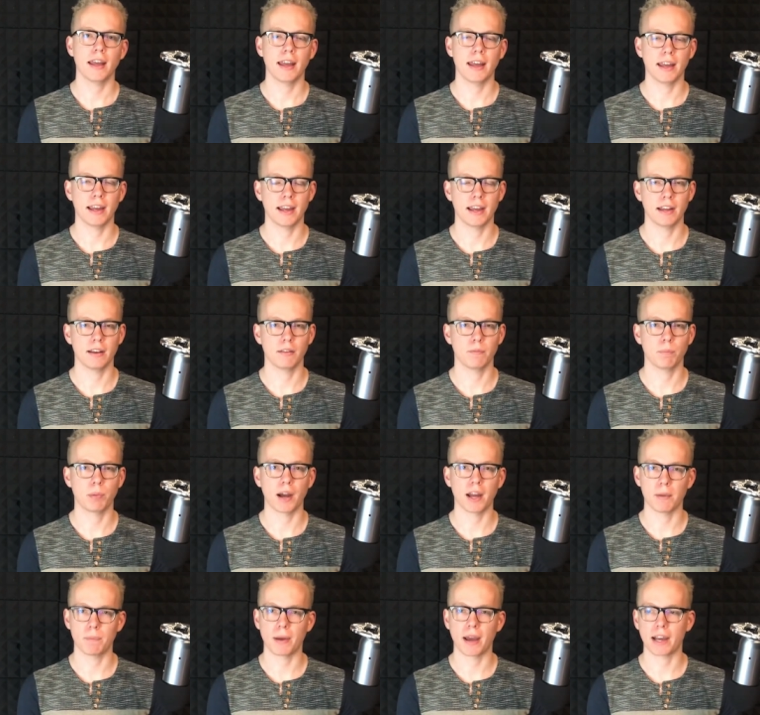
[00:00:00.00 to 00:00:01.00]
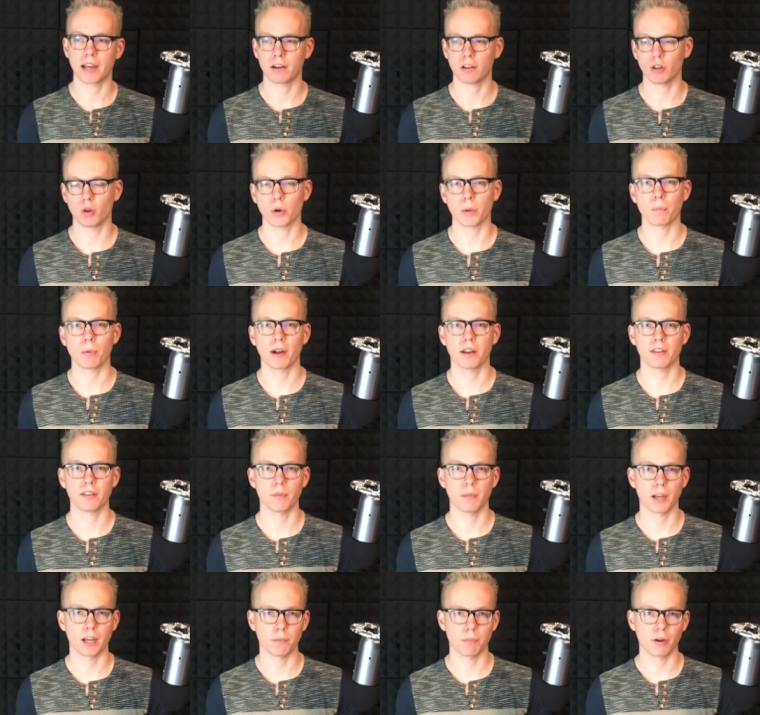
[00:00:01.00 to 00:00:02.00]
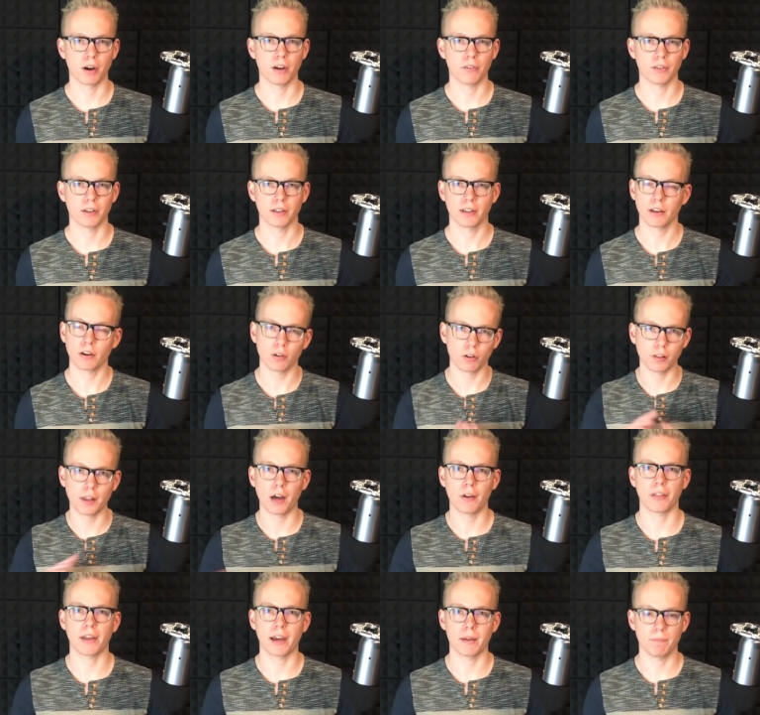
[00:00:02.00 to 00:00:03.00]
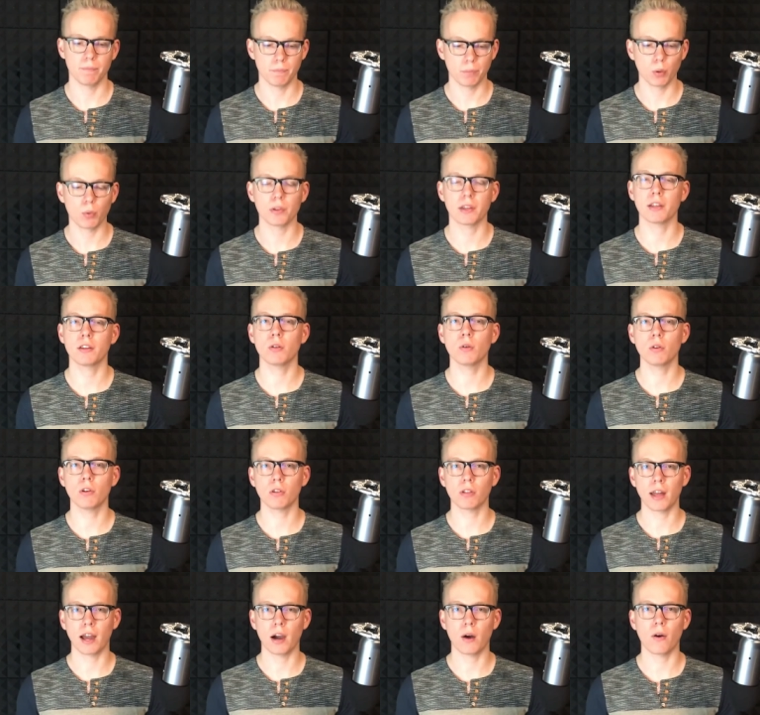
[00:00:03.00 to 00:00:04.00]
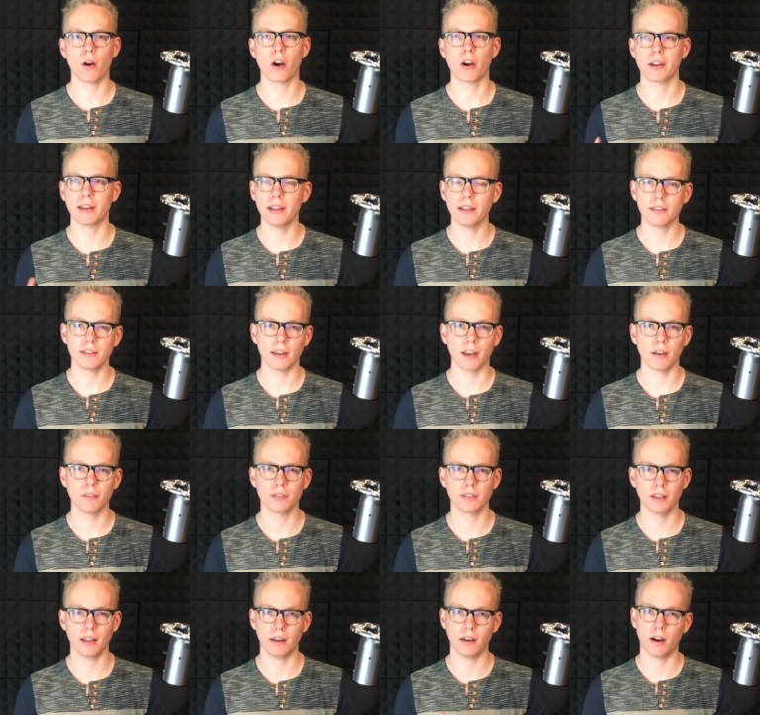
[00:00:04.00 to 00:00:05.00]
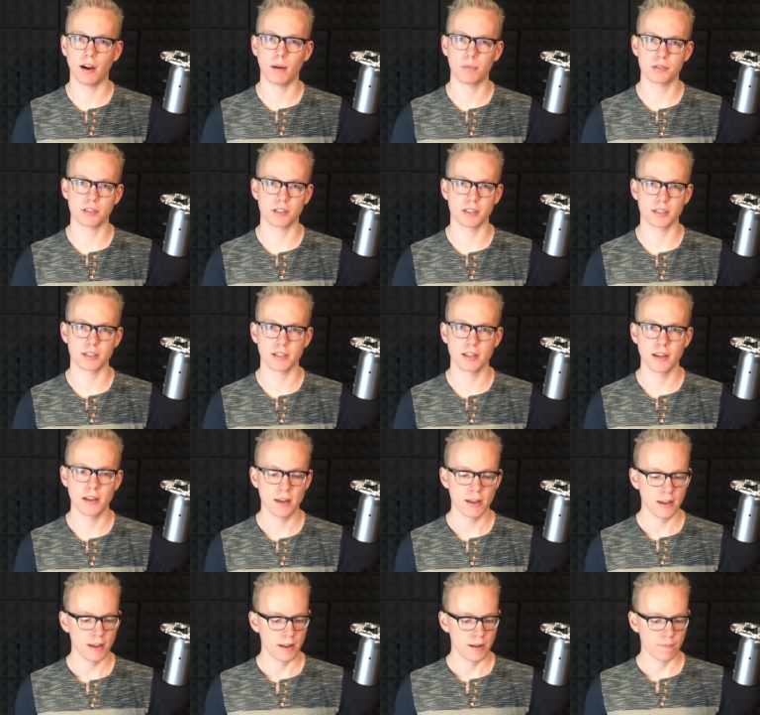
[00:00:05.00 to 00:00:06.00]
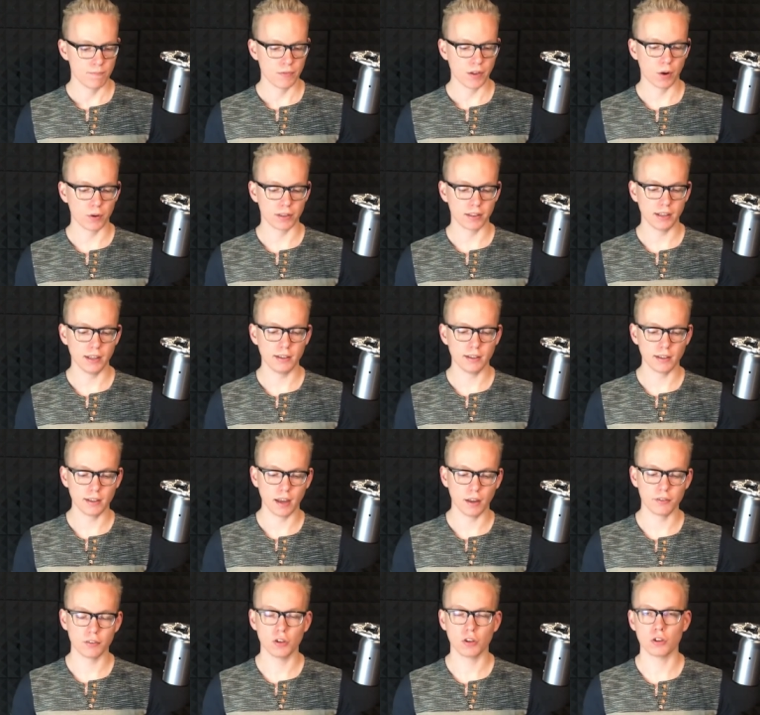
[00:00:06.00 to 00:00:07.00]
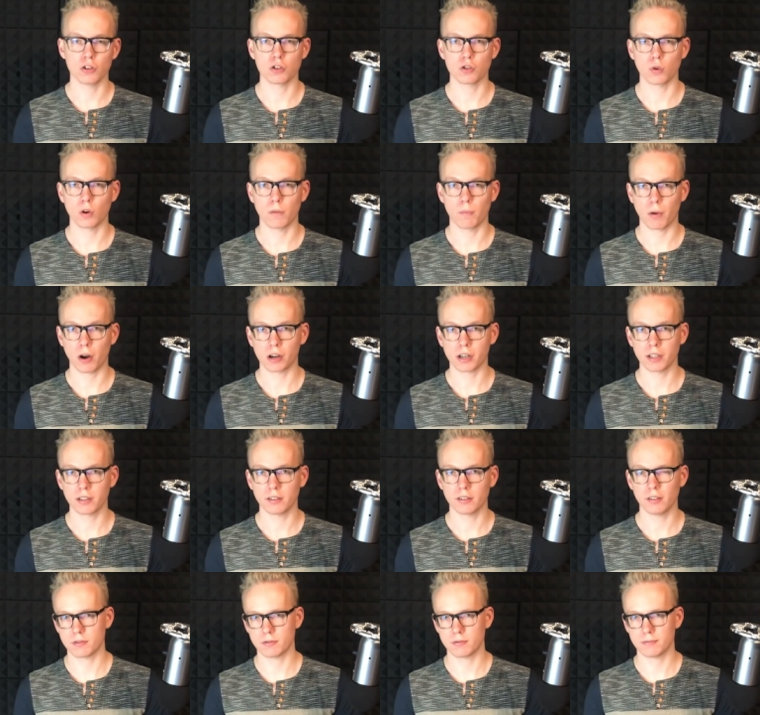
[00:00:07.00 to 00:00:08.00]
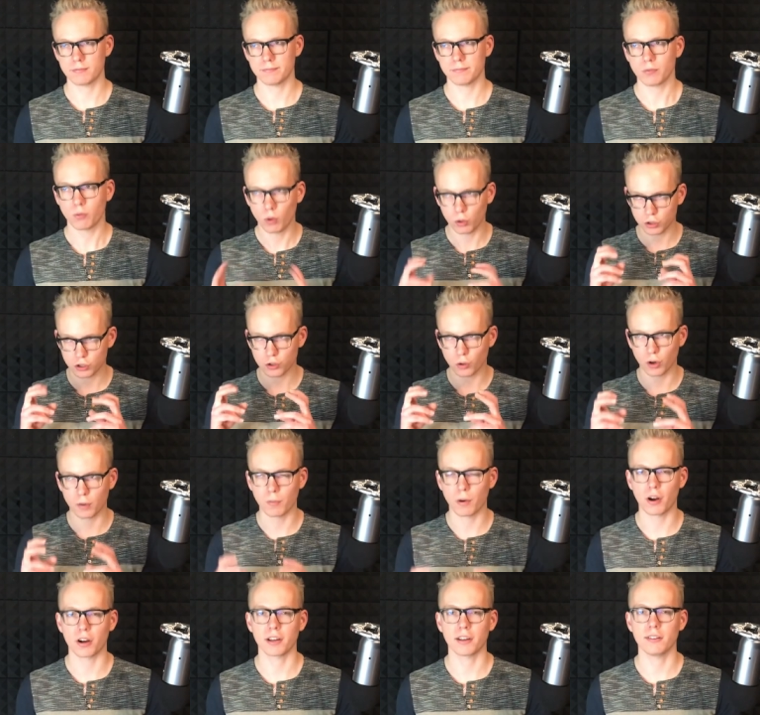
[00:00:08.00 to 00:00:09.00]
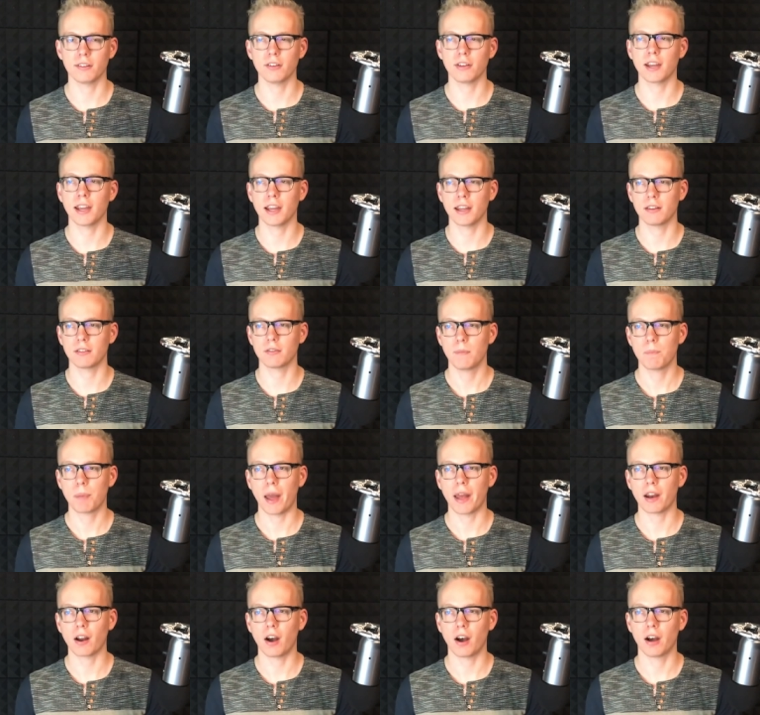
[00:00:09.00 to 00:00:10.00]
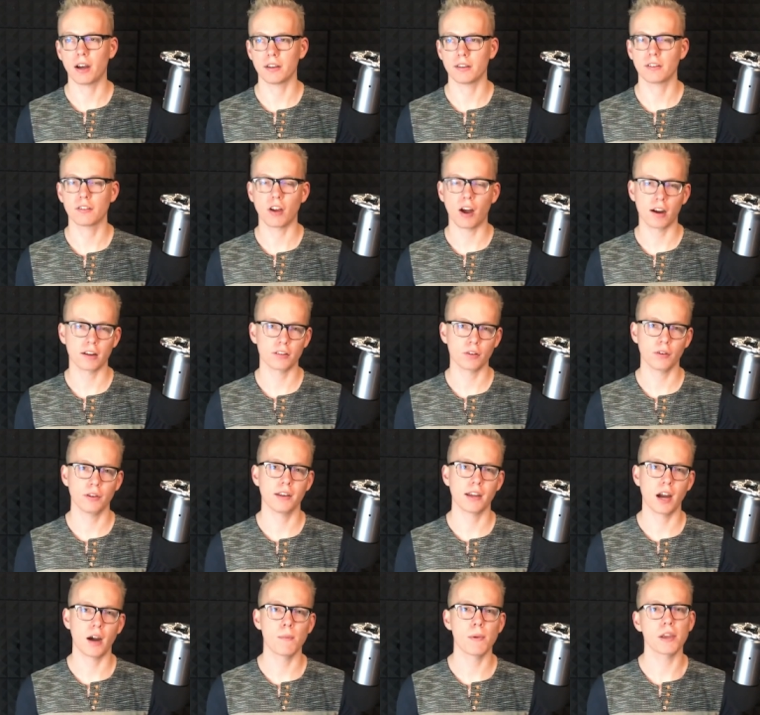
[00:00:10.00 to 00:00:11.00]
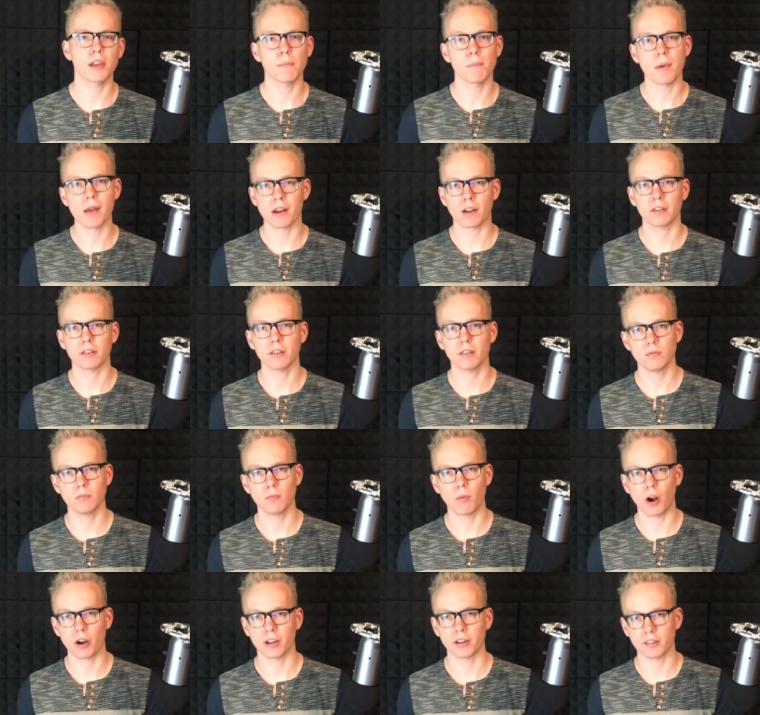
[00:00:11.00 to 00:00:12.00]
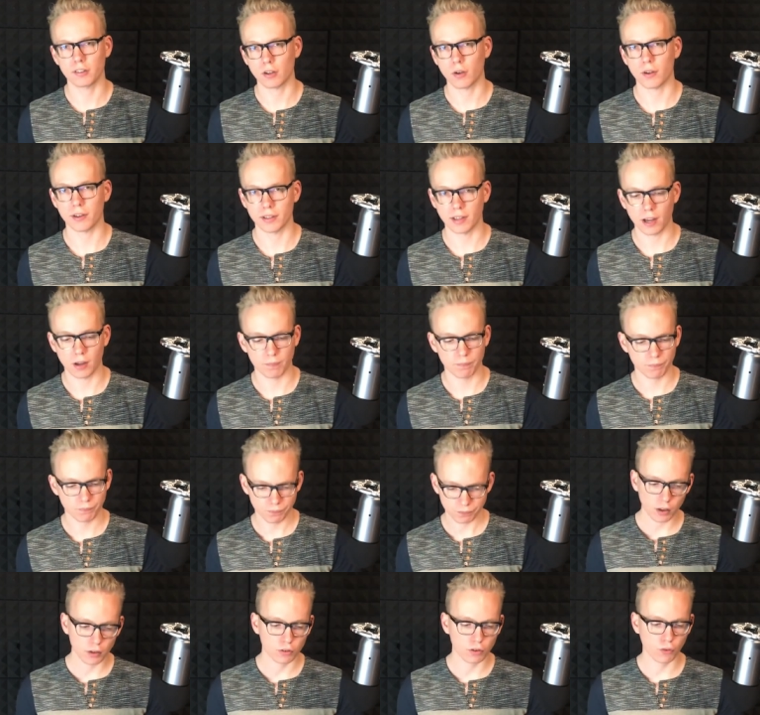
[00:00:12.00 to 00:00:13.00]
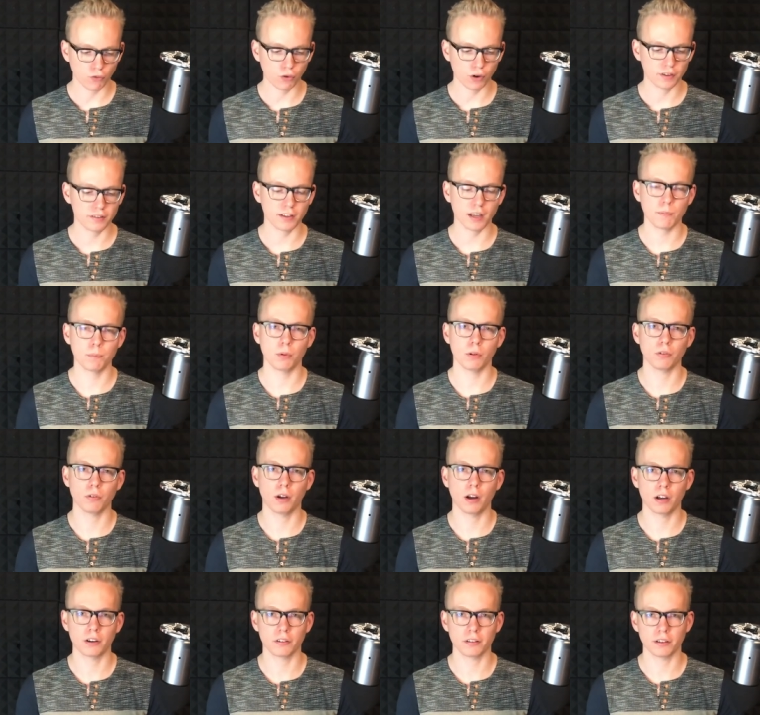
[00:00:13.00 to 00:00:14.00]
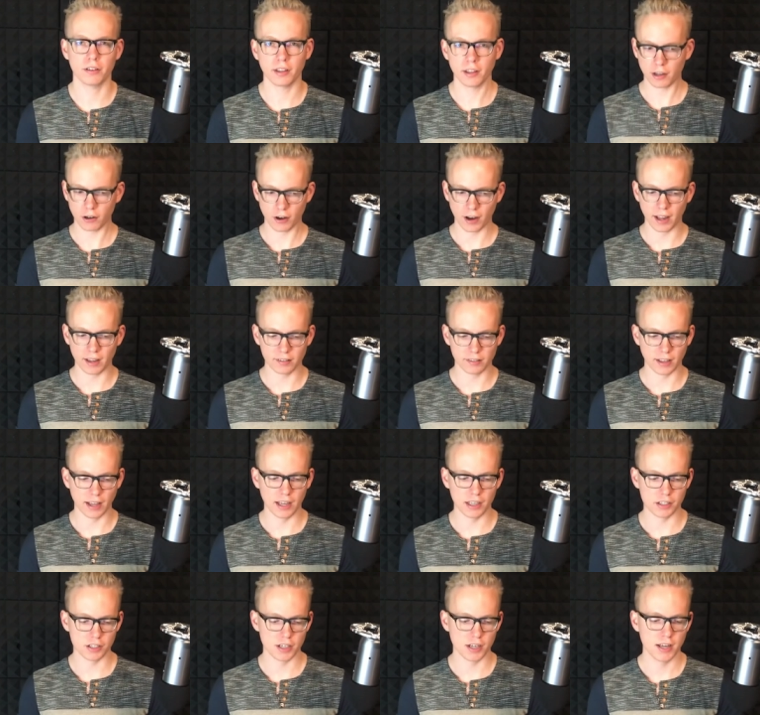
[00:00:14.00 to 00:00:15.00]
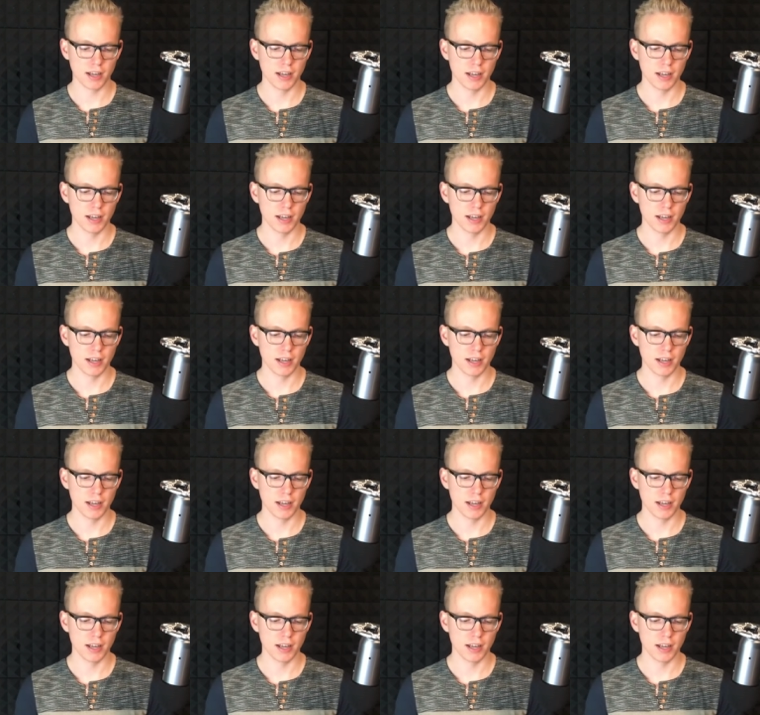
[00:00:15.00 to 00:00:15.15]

and buy it back at a lower price to make a profit. They don't allow that. But what they do allow are E T Fs and options. Now with E T Fs, you can short markets. Well, short markets, you can't bet on stocks going down, but you can bet on markets going down. So for example, under the ticker S H,